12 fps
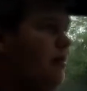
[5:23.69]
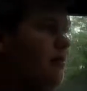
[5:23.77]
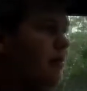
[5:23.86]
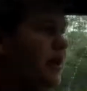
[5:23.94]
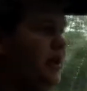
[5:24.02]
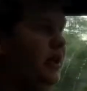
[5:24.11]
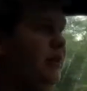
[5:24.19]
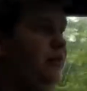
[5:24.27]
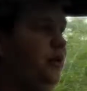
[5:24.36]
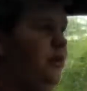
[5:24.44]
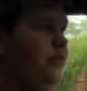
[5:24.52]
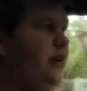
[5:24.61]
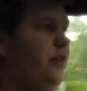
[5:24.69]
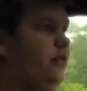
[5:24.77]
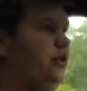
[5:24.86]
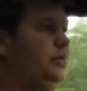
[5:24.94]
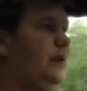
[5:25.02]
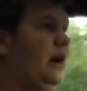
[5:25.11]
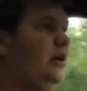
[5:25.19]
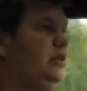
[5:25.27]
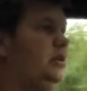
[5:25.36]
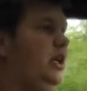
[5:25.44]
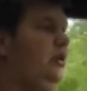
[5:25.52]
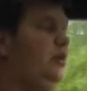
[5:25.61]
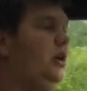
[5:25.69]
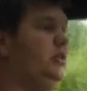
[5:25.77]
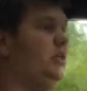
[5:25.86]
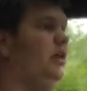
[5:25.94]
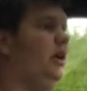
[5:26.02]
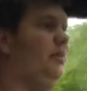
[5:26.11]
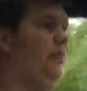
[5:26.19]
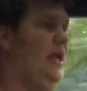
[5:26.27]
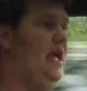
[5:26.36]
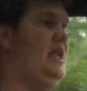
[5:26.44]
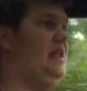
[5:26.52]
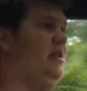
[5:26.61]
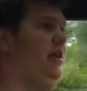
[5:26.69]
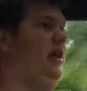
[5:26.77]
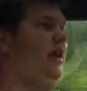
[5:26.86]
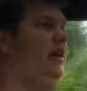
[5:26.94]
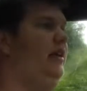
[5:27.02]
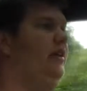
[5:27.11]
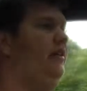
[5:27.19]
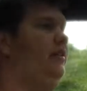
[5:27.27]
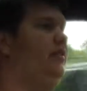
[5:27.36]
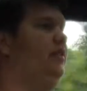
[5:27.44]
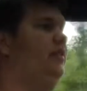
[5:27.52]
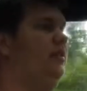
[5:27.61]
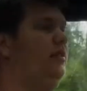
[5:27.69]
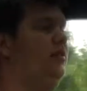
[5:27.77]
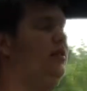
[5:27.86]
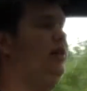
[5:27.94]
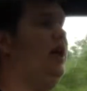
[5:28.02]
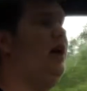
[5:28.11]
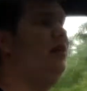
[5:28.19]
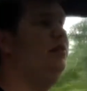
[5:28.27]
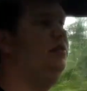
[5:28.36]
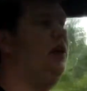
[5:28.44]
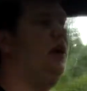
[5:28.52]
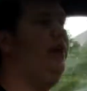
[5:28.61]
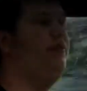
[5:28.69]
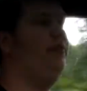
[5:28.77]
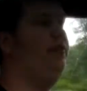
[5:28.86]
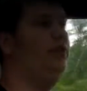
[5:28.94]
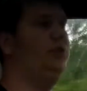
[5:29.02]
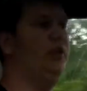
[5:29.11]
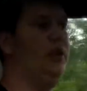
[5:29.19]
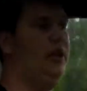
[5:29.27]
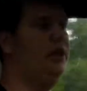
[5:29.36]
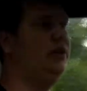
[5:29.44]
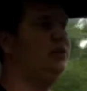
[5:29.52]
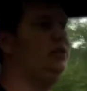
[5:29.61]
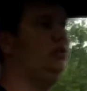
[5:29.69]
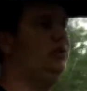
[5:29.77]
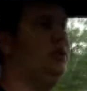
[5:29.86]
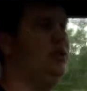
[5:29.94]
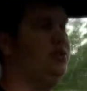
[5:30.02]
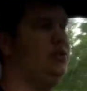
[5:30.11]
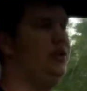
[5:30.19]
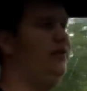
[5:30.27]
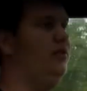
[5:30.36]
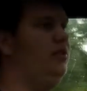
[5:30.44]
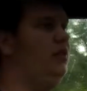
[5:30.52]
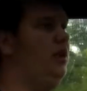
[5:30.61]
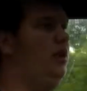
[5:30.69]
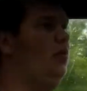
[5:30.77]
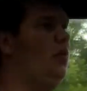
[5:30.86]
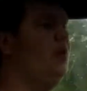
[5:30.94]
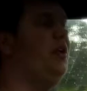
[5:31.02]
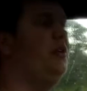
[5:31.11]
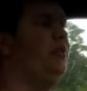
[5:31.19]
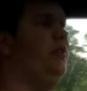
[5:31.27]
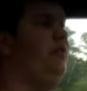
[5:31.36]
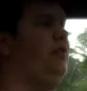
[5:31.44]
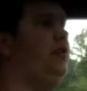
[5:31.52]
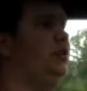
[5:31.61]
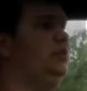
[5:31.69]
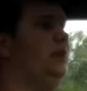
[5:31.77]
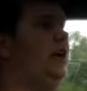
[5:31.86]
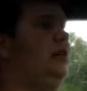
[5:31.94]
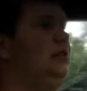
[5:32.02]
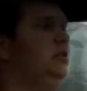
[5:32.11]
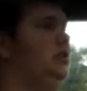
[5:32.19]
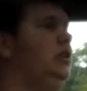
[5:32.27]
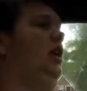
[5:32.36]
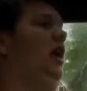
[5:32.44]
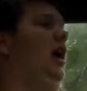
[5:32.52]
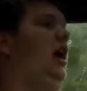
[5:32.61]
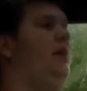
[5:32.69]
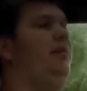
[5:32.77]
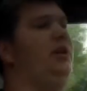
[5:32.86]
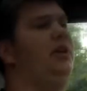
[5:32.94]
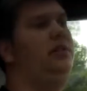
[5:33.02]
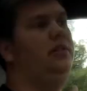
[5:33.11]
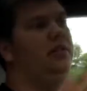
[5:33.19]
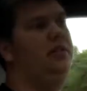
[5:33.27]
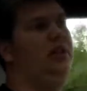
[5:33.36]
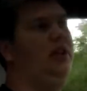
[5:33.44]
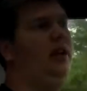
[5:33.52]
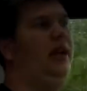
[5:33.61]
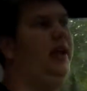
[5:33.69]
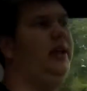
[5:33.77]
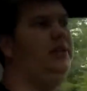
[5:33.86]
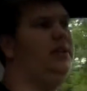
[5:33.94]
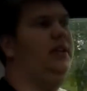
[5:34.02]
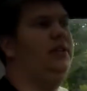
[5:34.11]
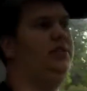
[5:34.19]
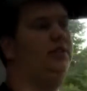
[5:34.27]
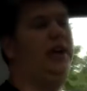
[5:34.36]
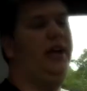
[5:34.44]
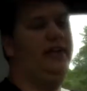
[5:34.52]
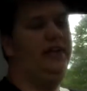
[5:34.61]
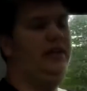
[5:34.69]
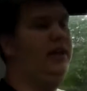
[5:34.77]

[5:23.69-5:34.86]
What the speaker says: But it had 45 horsepower. It was a pain, and now I have a Volkswagen EOS 2007, 150 horsepower. I mean, it's great.